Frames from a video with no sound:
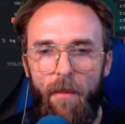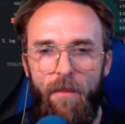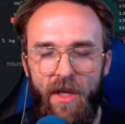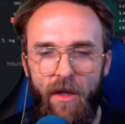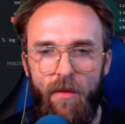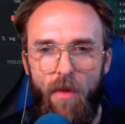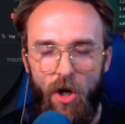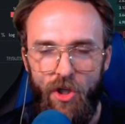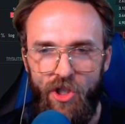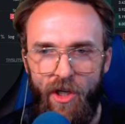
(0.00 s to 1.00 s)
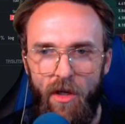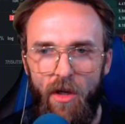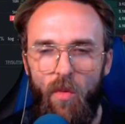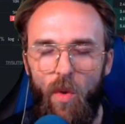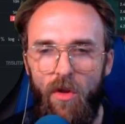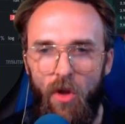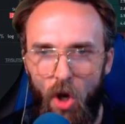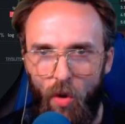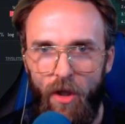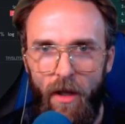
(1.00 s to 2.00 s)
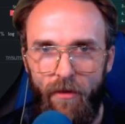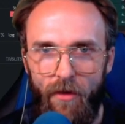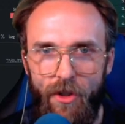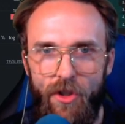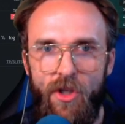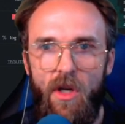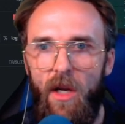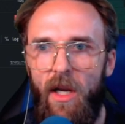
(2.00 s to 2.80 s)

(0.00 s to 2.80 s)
big margin with lower leverage.